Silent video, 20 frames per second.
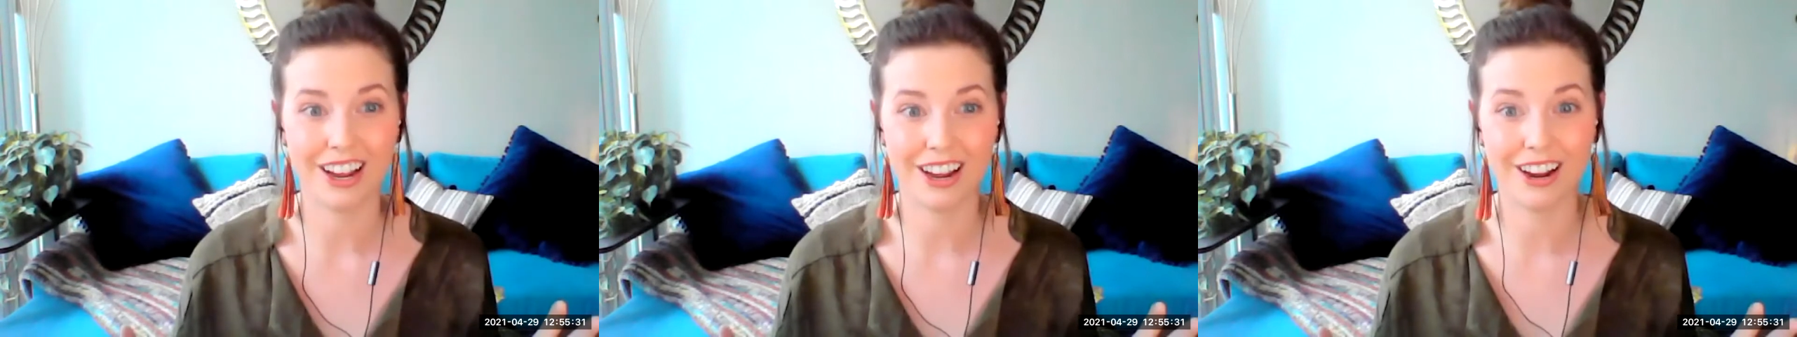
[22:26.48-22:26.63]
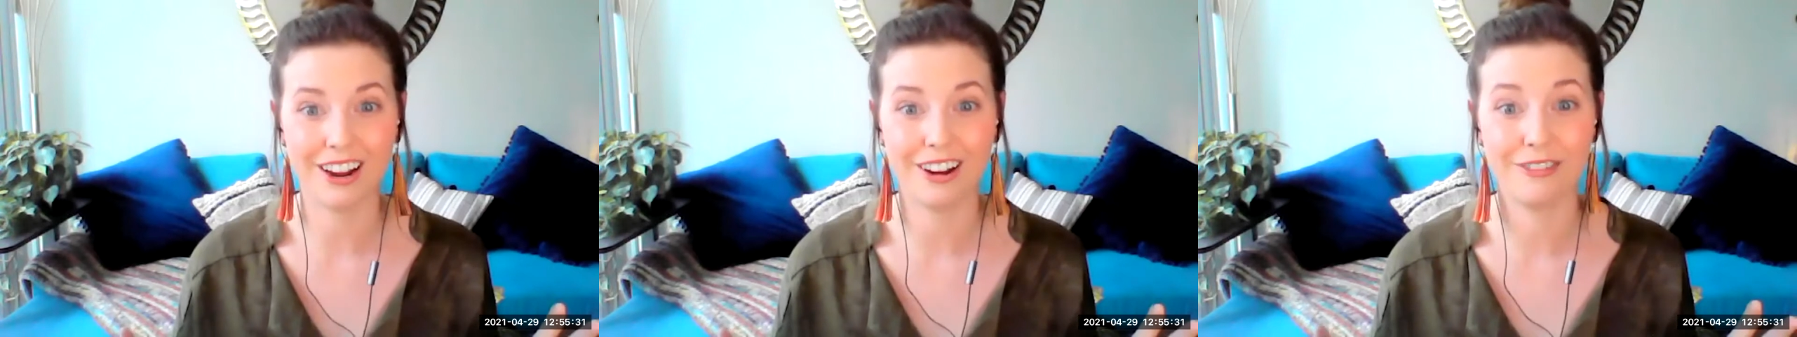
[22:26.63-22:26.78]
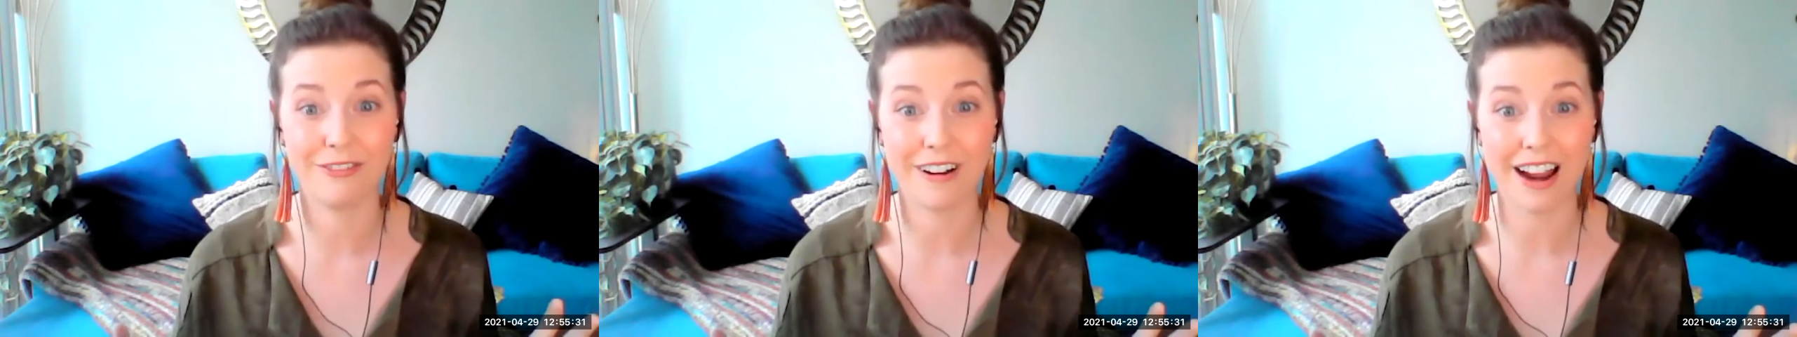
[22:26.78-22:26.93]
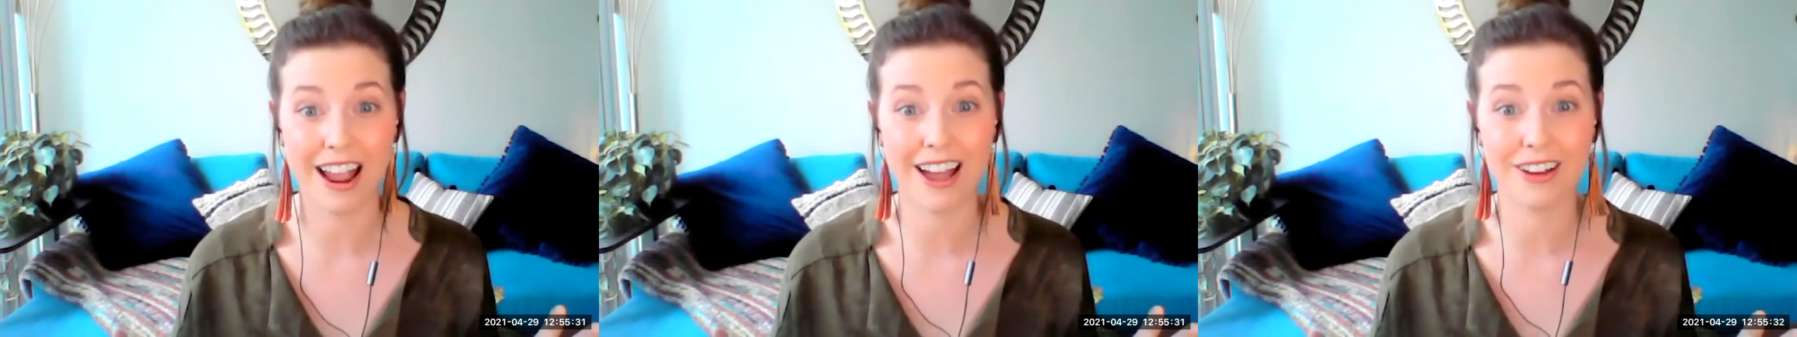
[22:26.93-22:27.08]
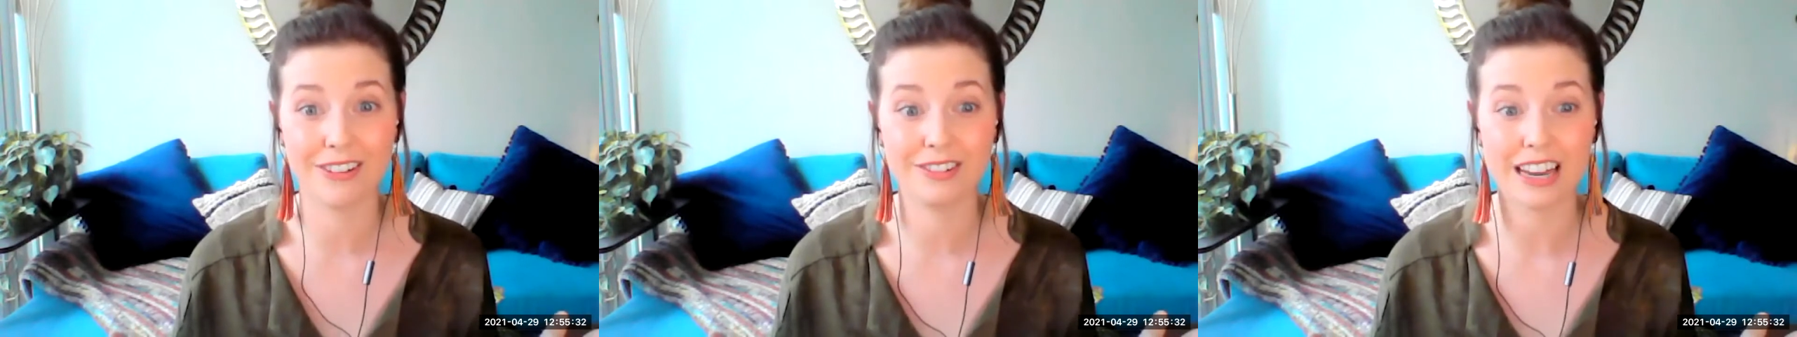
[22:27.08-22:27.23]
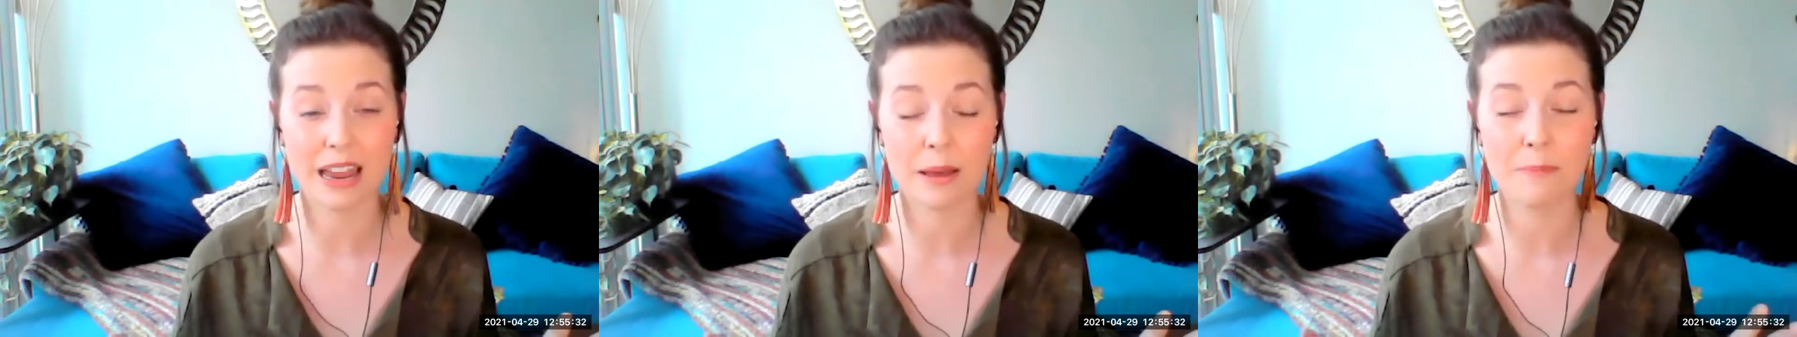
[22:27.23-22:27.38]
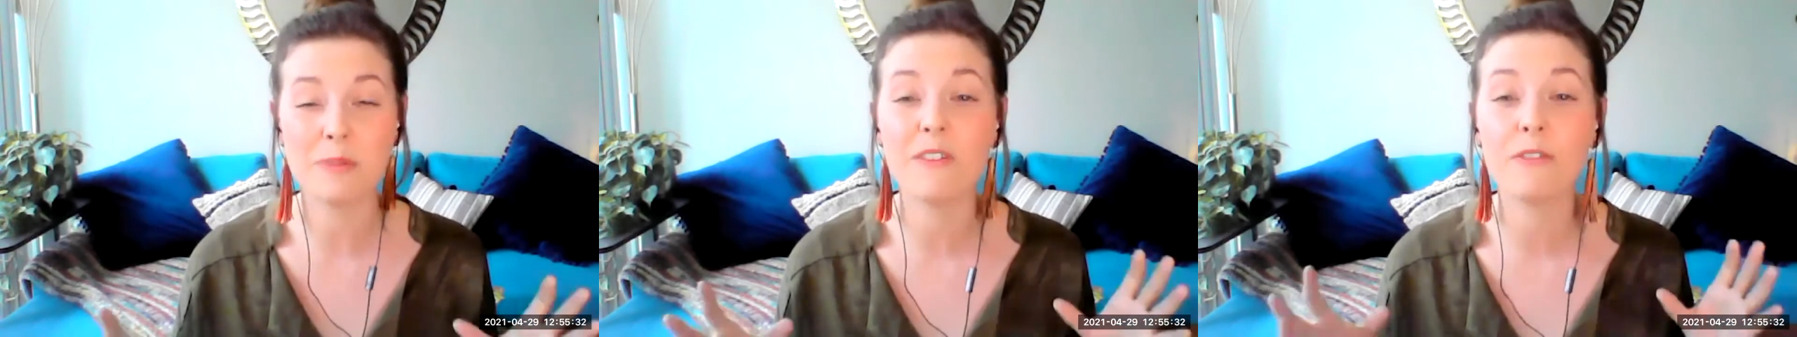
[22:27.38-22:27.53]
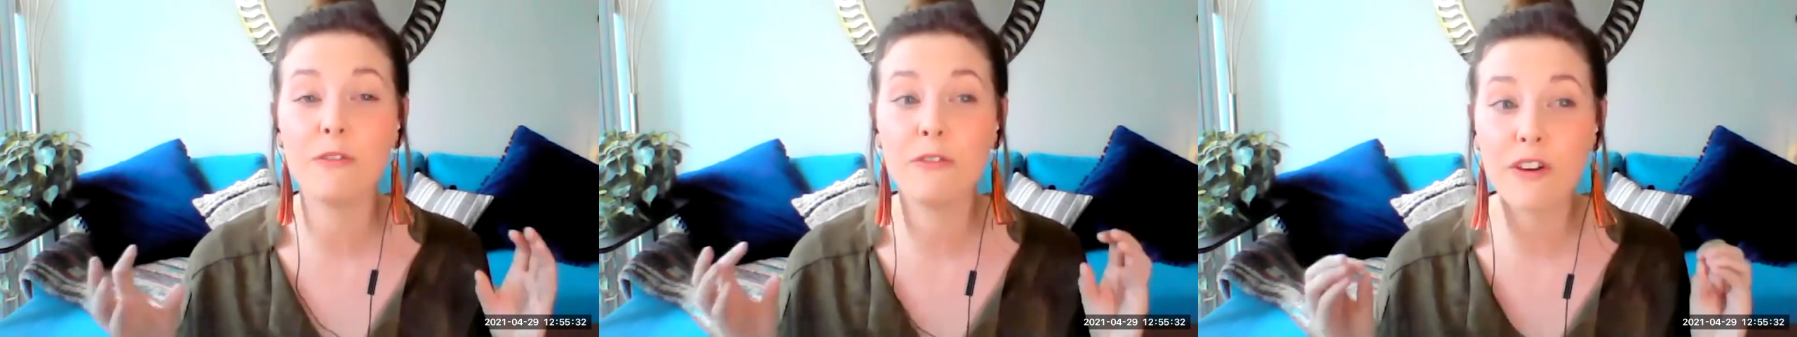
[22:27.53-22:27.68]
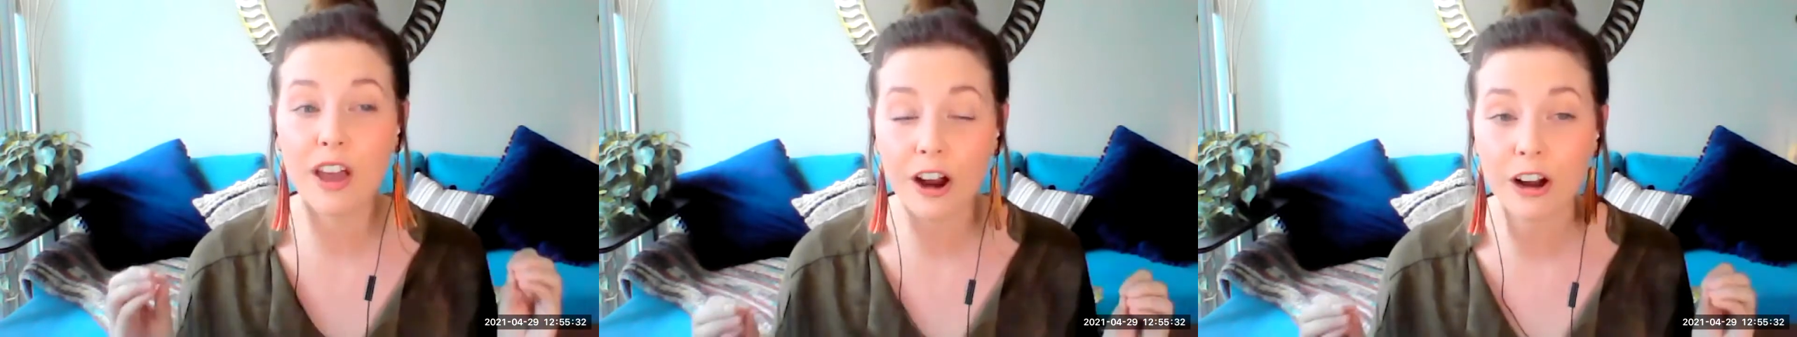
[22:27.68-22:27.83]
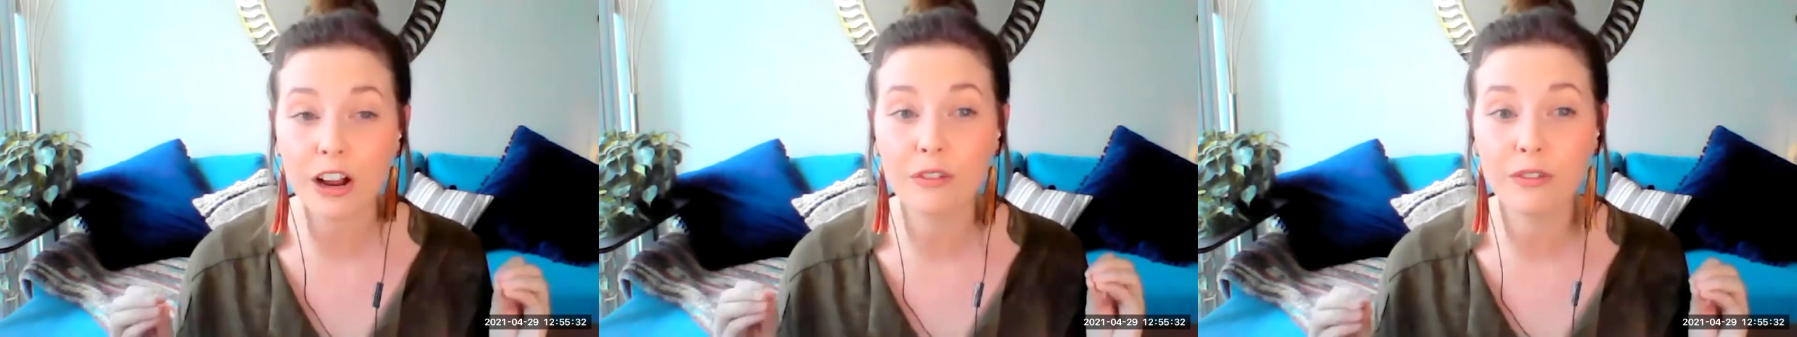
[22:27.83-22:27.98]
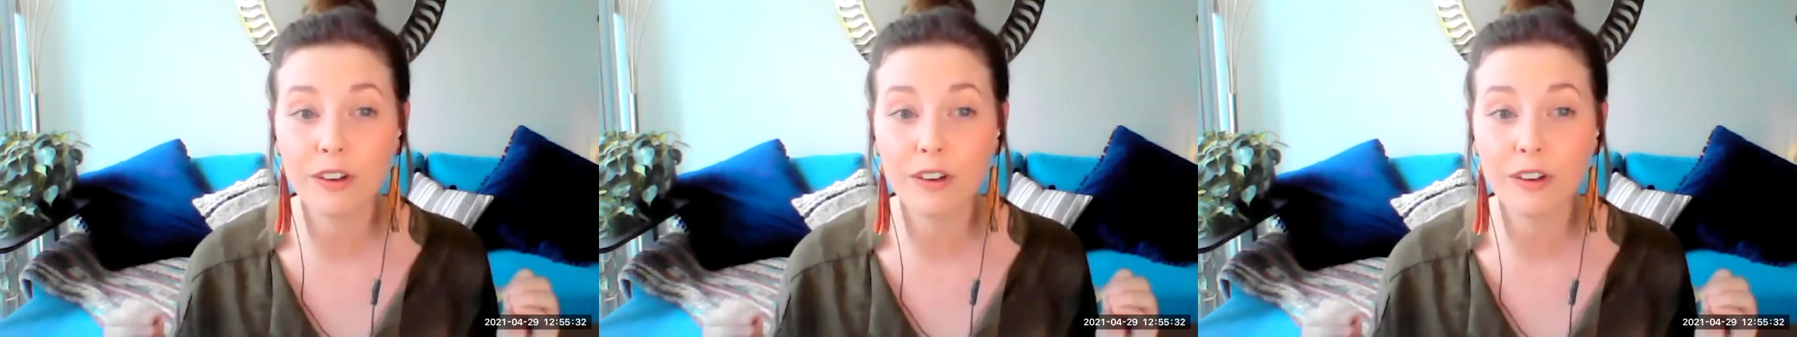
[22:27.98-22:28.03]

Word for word: around and be very,